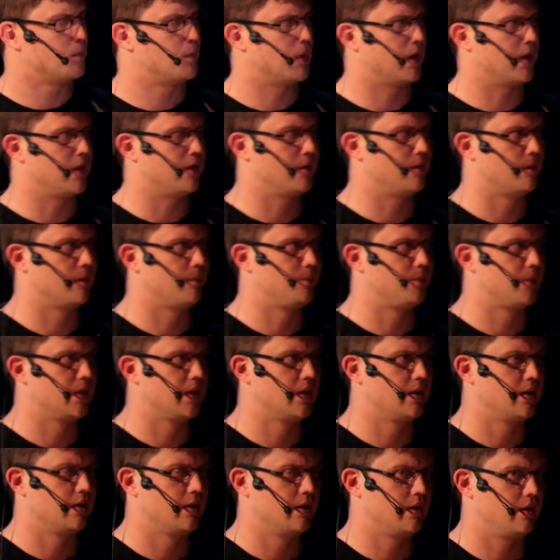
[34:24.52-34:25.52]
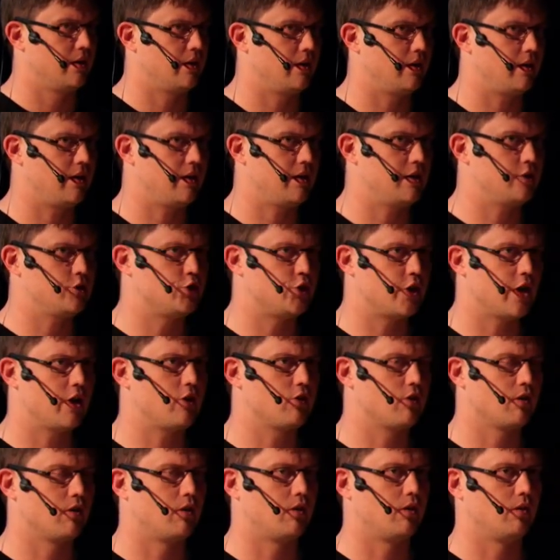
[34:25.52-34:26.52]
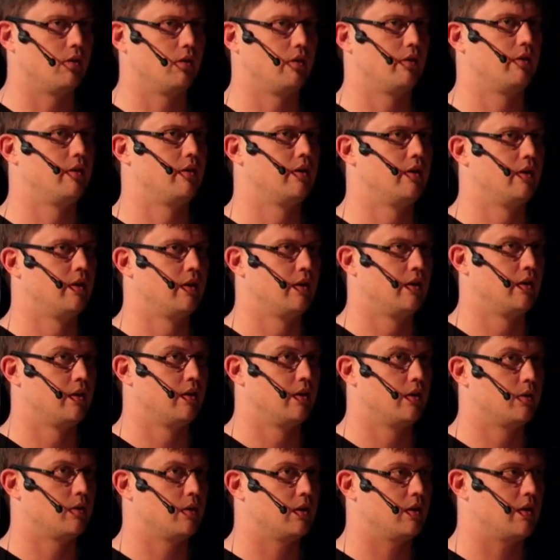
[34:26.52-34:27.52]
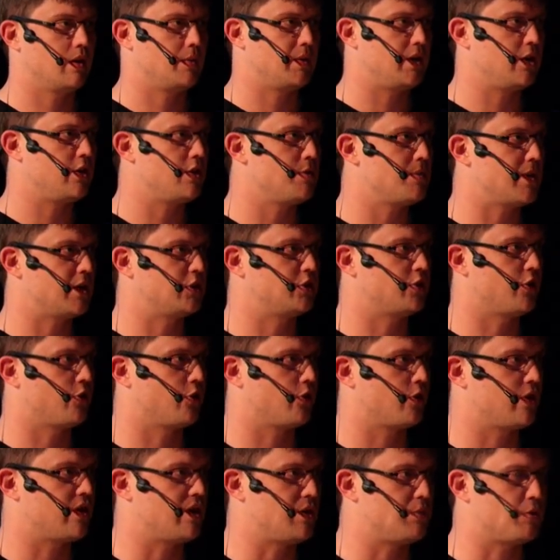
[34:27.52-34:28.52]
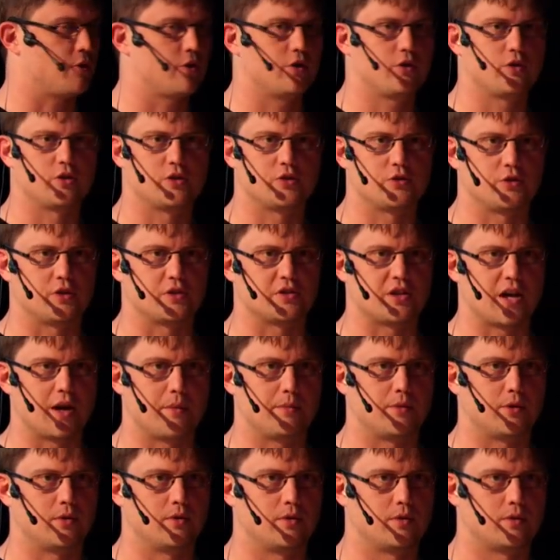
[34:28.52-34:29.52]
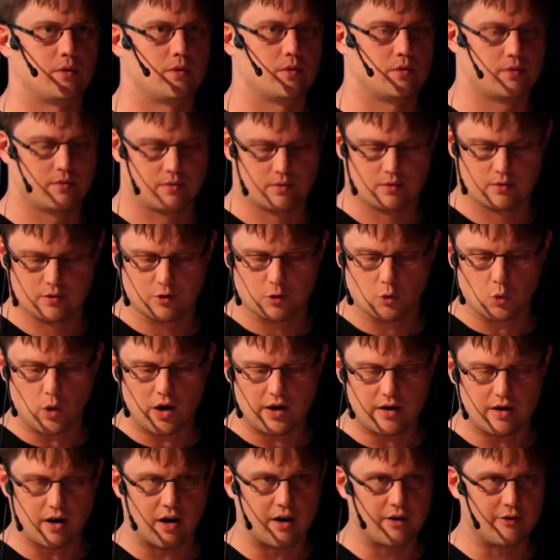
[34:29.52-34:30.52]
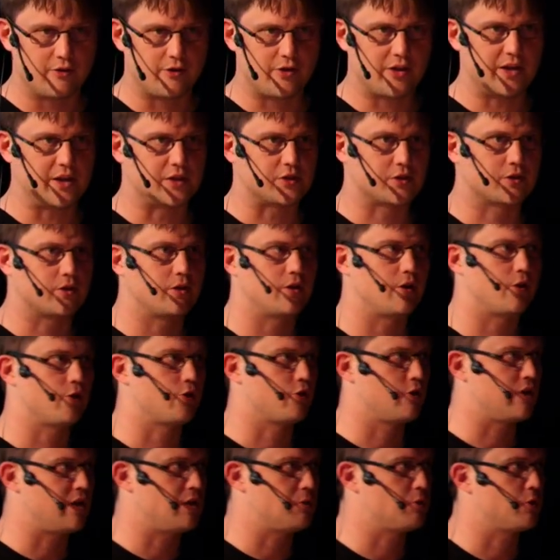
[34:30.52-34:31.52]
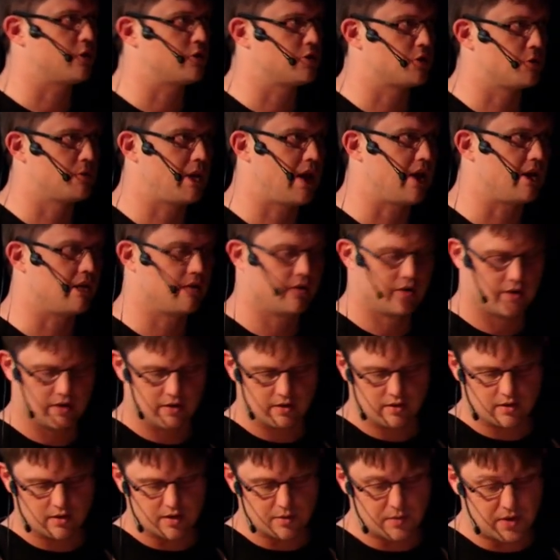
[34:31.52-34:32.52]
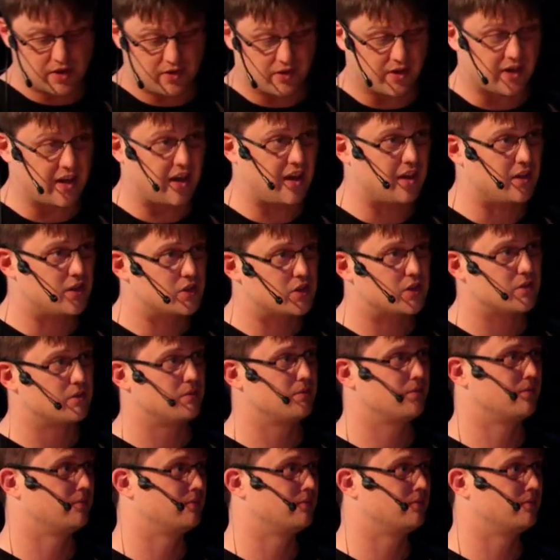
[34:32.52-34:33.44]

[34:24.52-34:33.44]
But in general, well, I mean, you mentioned 3D printers, for example. What of this could a 3D printer make? I mean, the case.